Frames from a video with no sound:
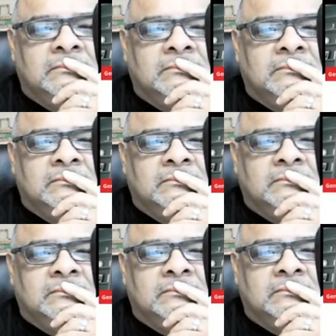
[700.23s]

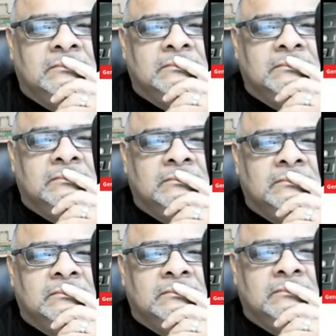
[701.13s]

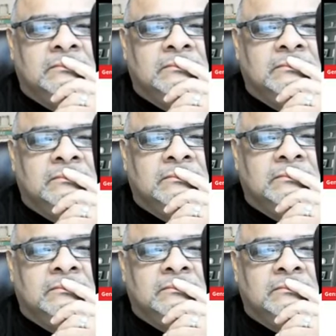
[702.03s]

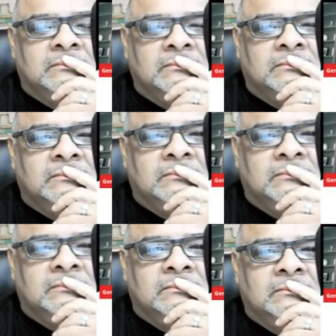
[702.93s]

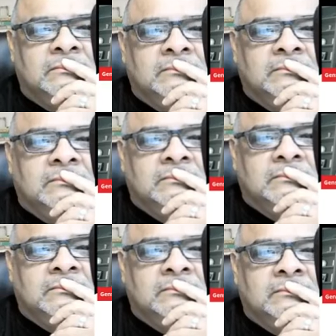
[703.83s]

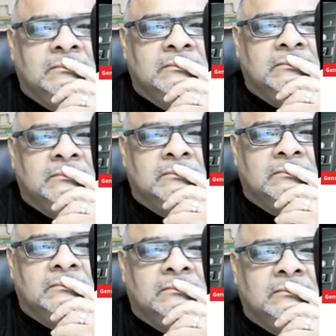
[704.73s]

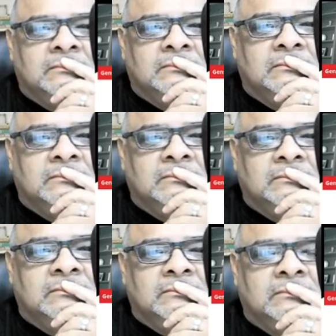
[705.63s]

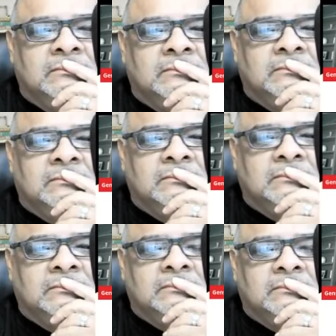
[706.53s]

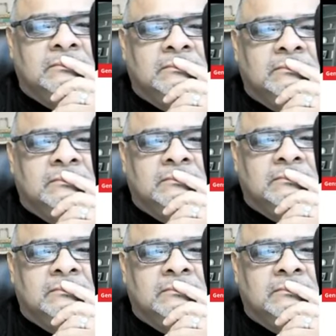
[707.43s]
No words are spoken by the person on screen.